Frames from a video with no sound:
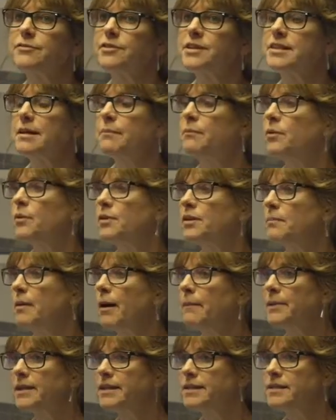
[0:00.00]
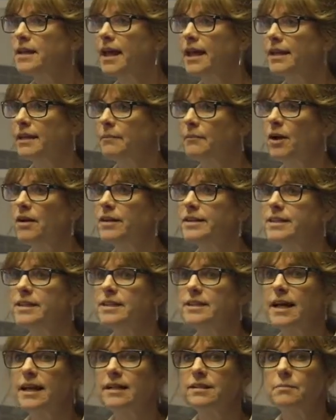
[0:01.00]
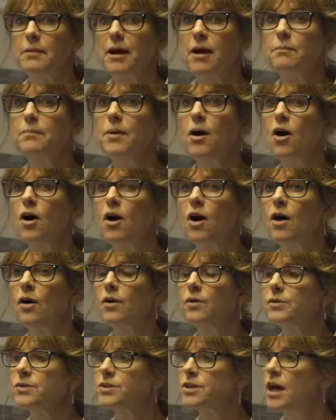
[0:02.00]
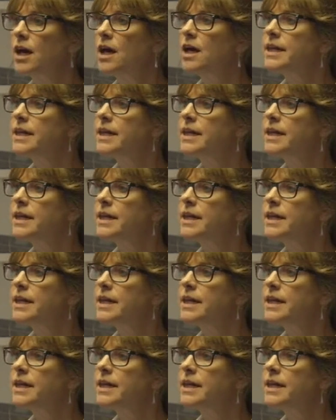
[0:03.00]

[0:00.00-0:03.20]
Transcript: for example, what the public say, they might understand about potholes.